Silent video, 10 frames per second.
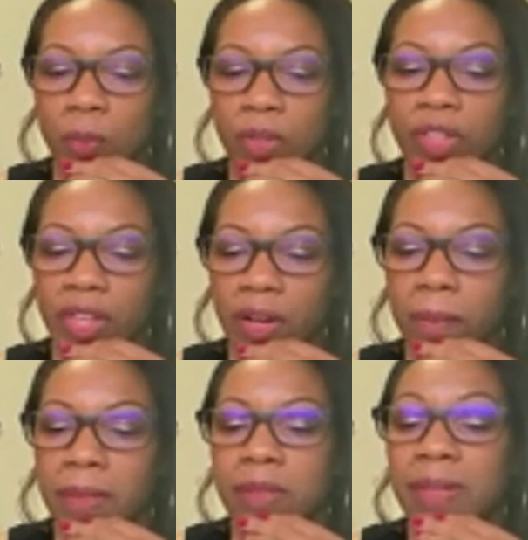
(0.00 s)
with your
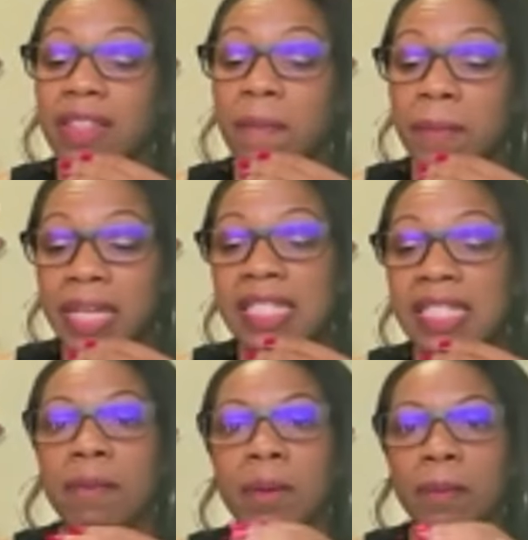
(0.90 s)
therapist. But in the
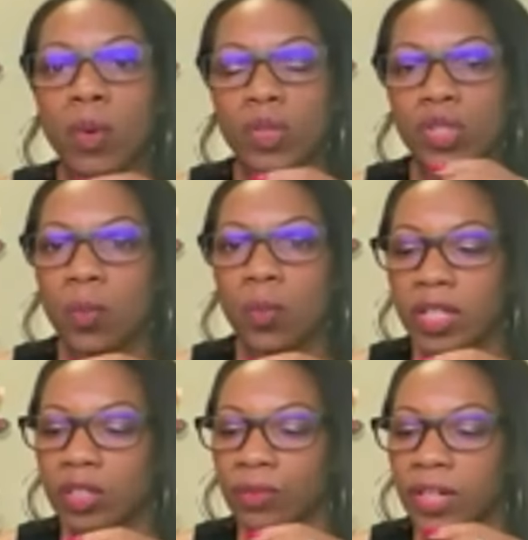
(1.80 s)
meantime, I'm also
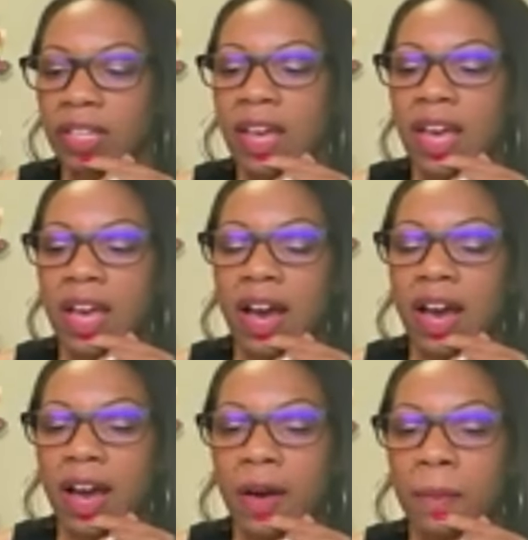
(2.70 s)
wondering
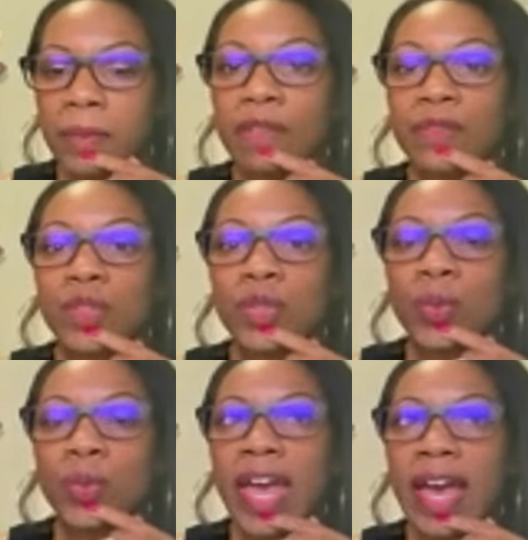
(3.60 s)
um, if
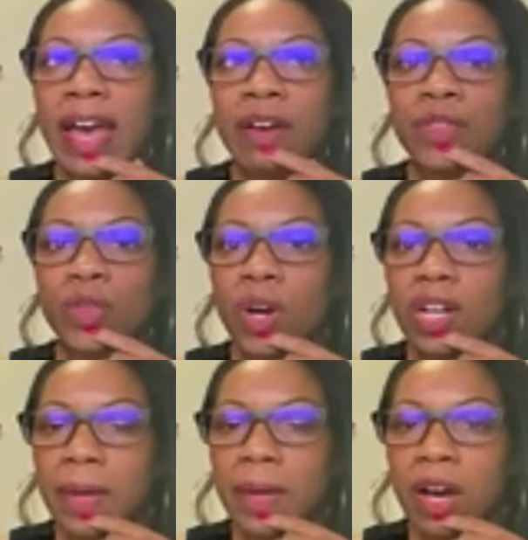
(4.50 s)
you have thought
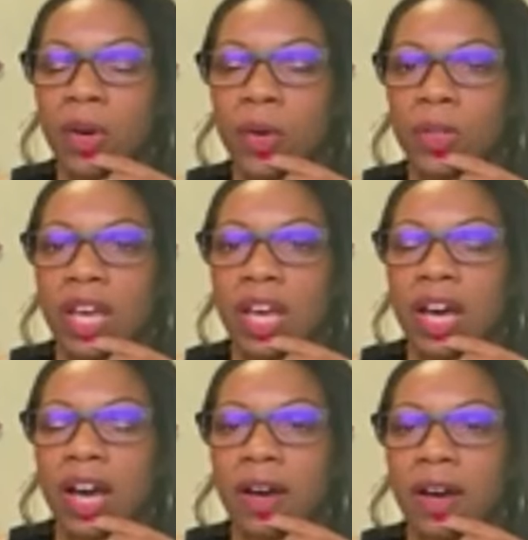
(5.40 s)
about,
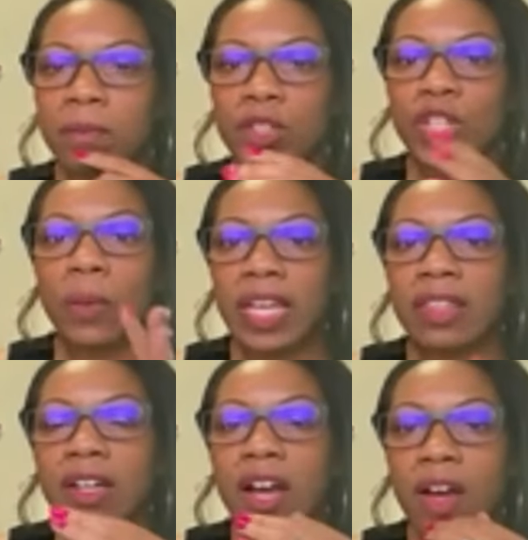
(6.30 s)
um, you know,
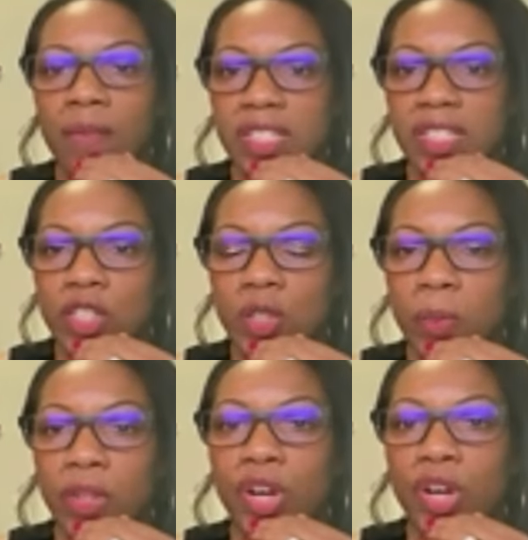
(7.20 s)
in the conversation
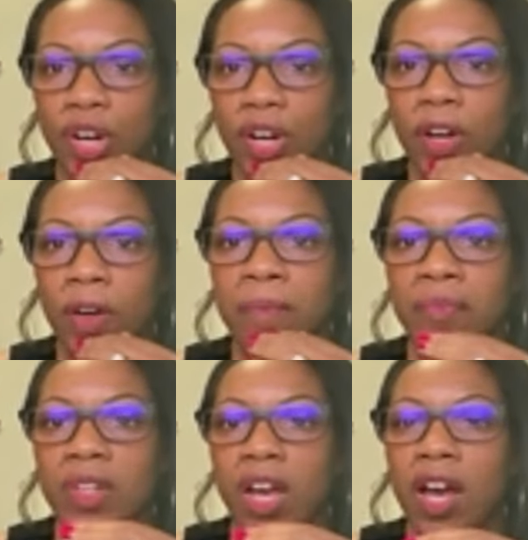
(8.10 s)
with her,
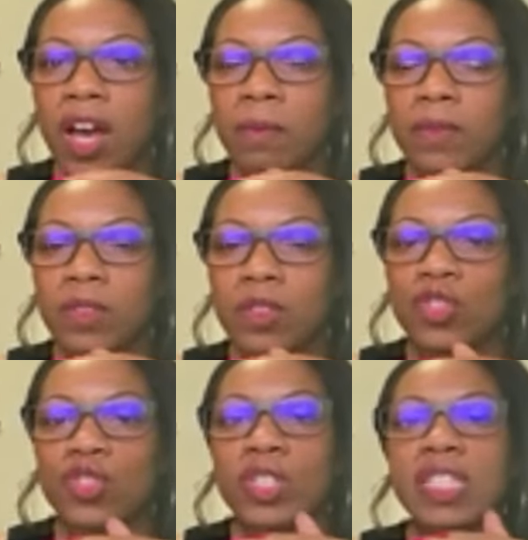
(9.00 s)
um,
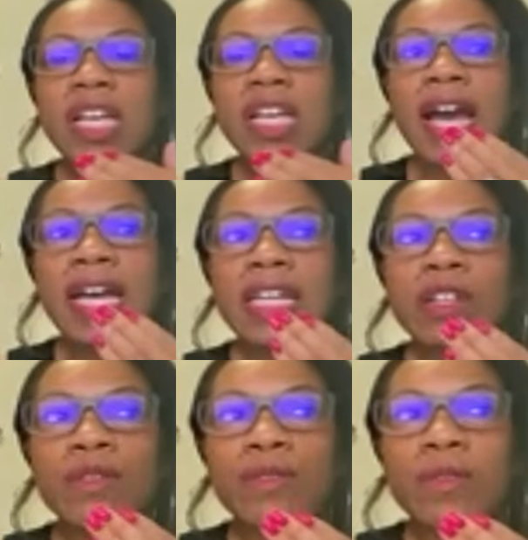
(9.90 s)
just kind
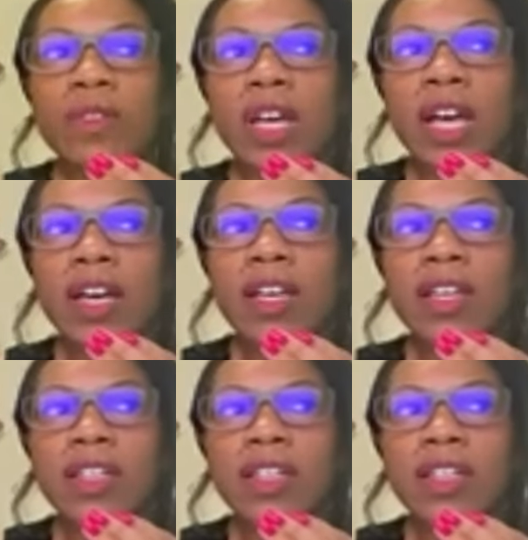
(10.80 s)
of uh,